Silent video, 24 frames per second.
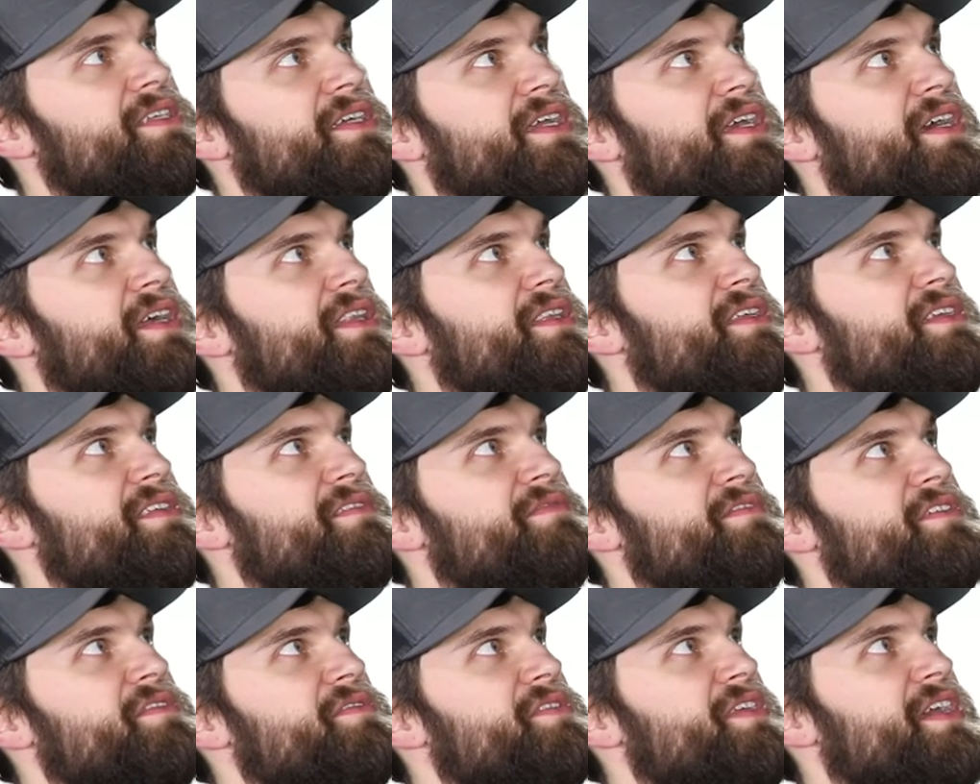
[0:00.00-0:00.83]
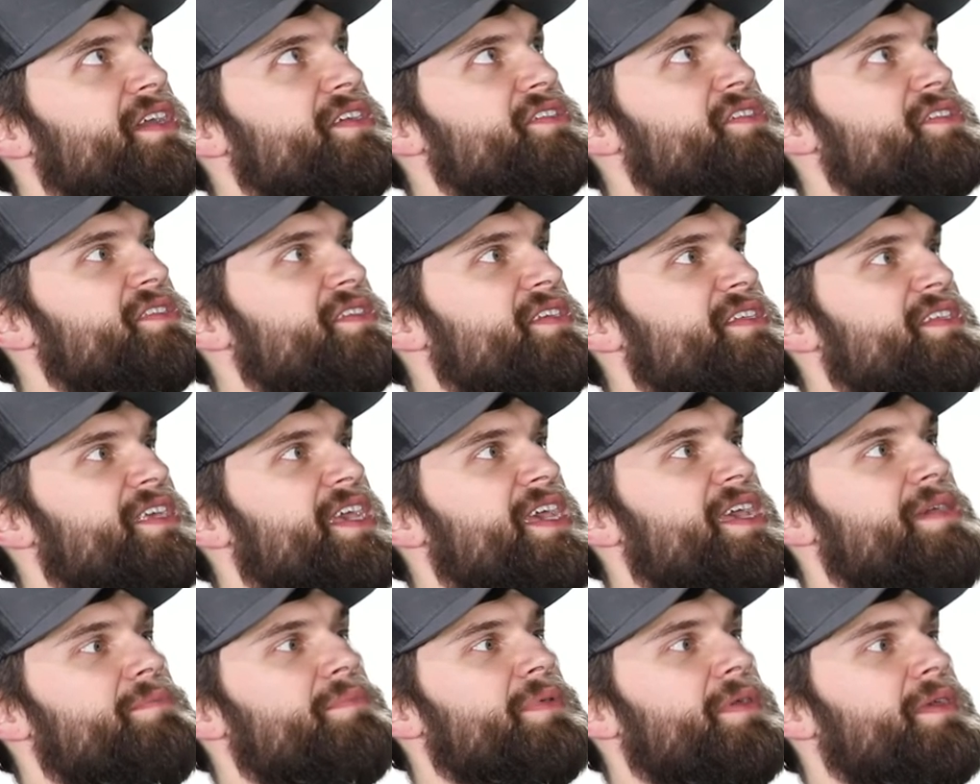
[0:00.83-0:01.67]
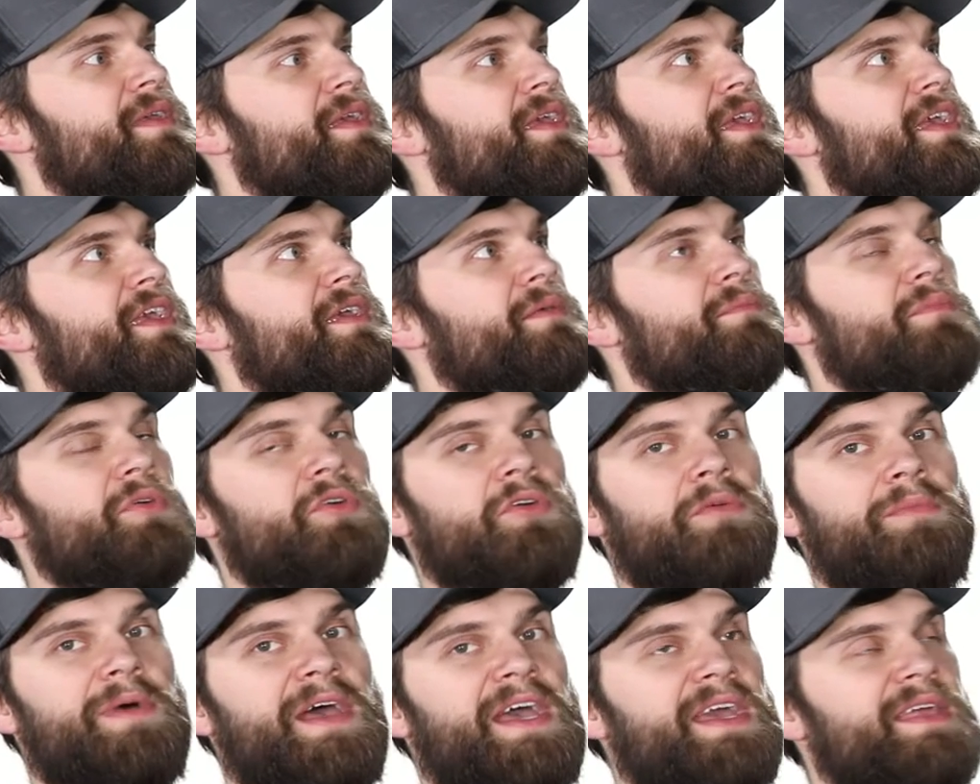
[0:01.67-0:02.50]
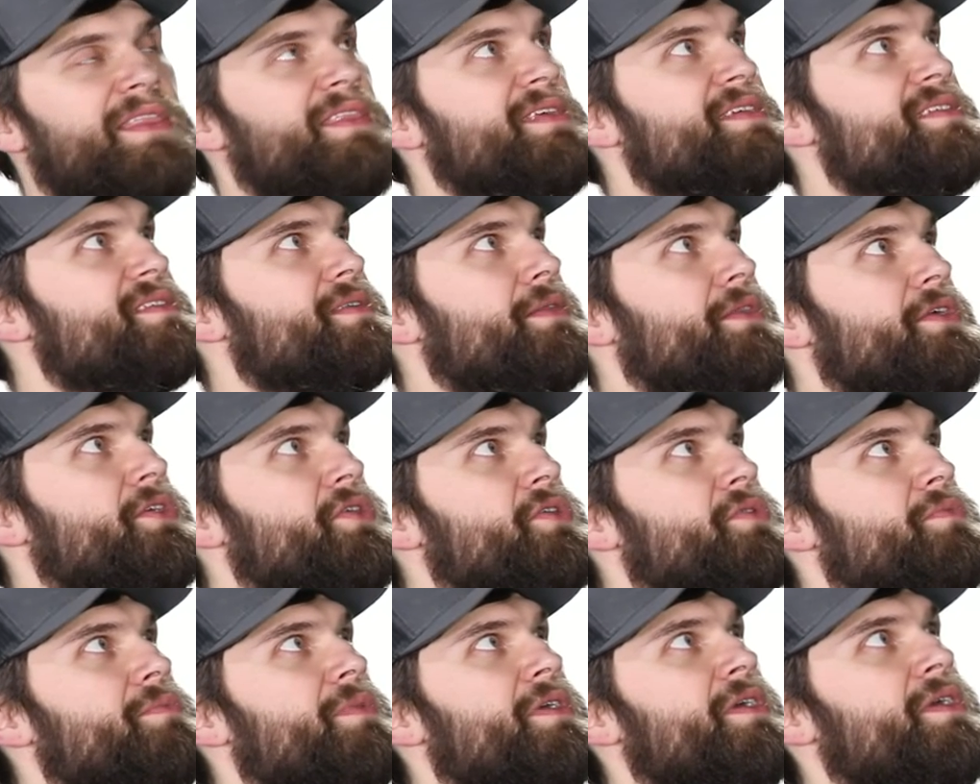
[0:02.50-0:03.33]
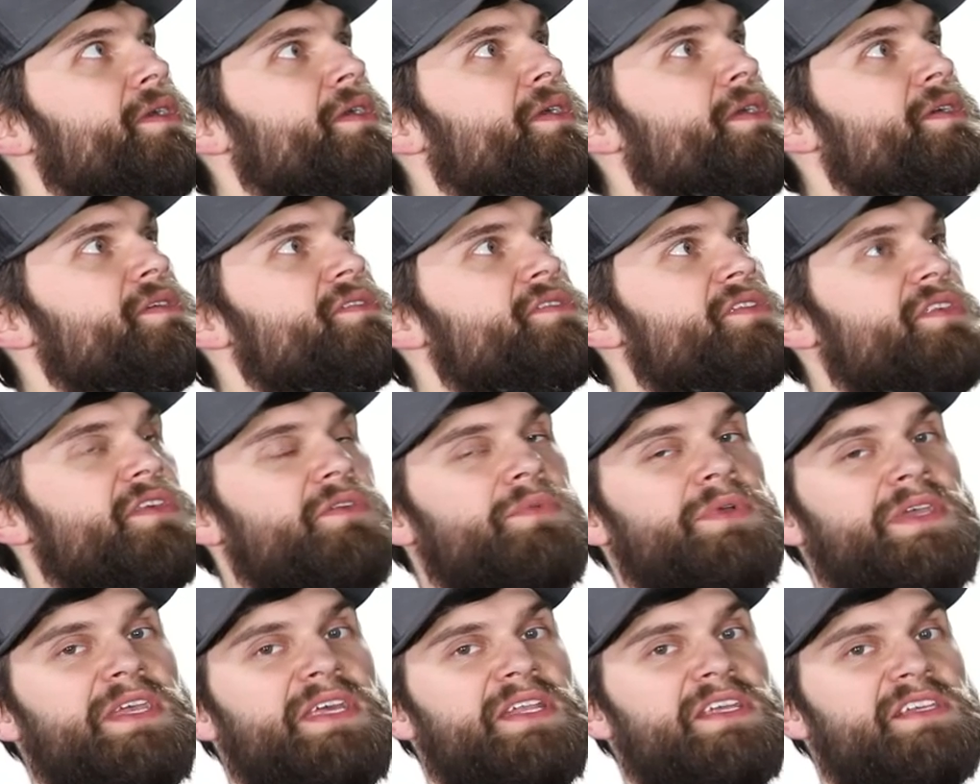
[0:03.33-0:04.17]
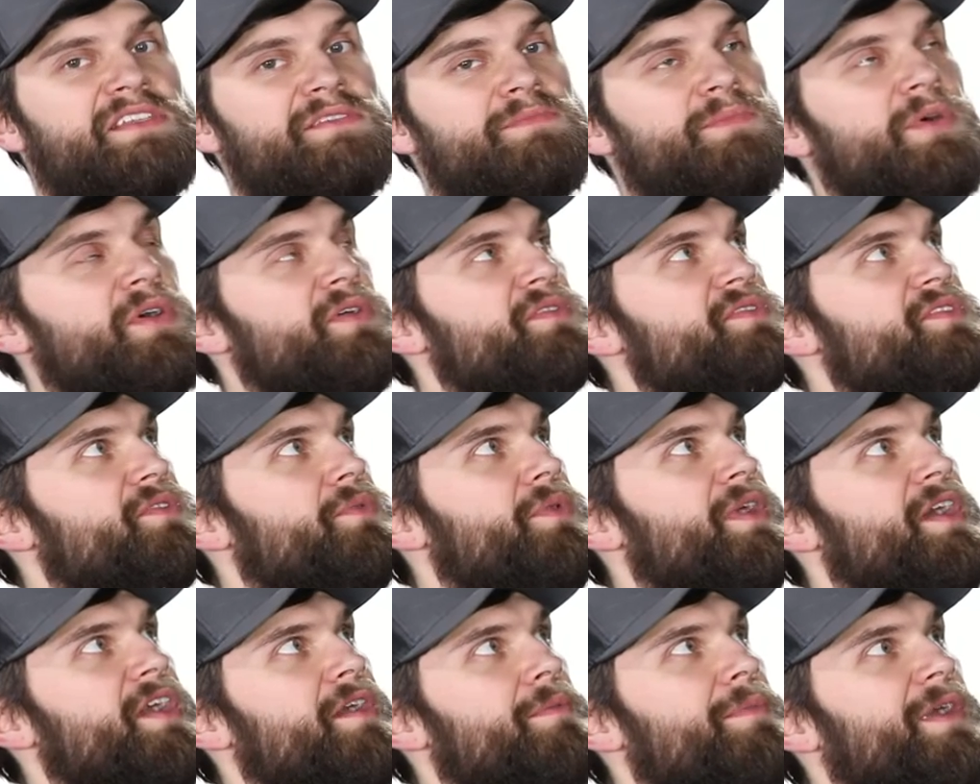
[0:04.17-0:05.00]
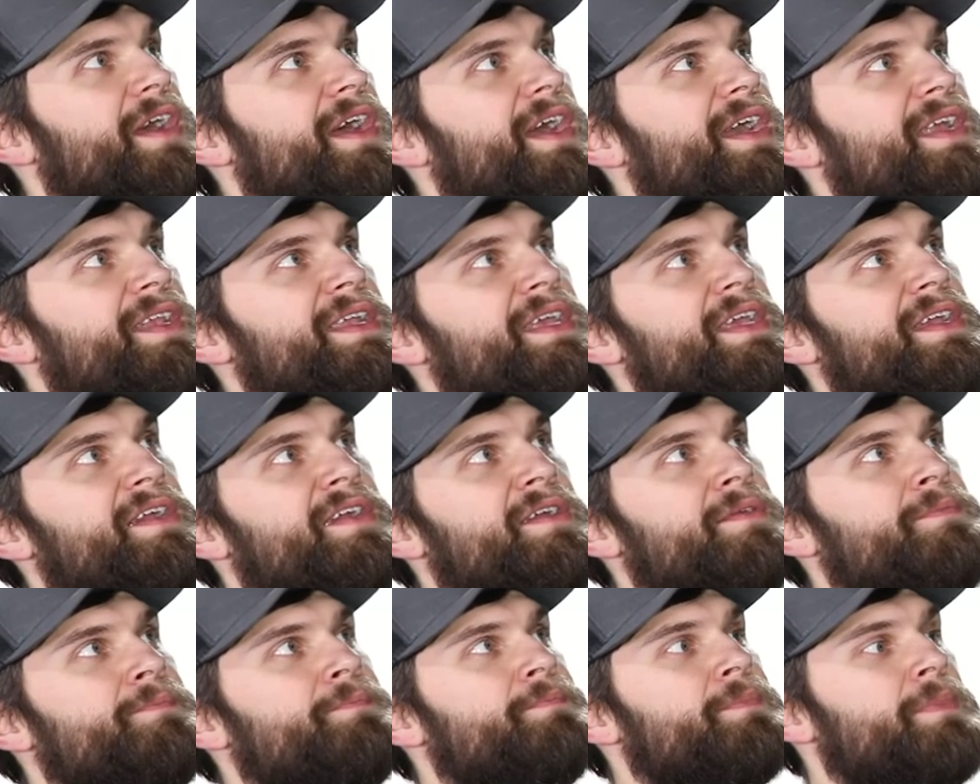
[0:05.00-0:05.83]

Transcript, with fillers: to cut these few sections of tape and pull back this loom so that we can expose the wire behind here.